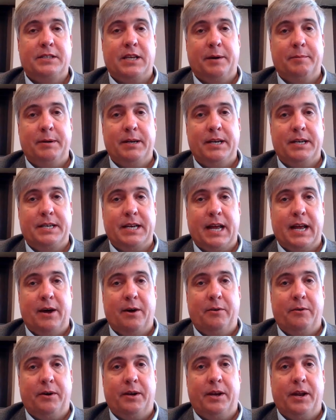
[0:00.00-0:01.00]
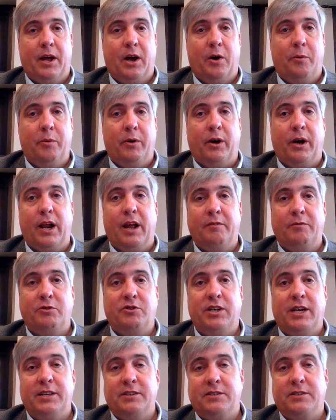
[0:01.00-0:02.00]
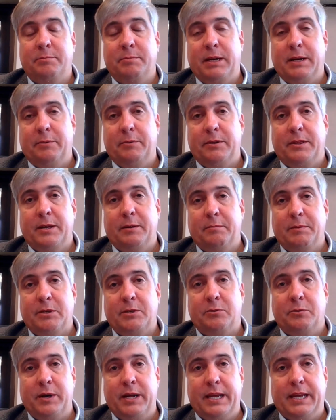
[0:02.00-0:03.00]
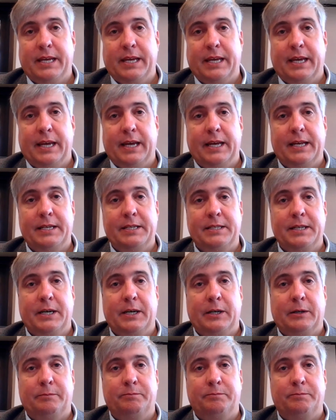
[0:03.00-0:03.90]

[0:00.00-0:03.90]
coming to town. We're going to have a chance to meet with him this week, and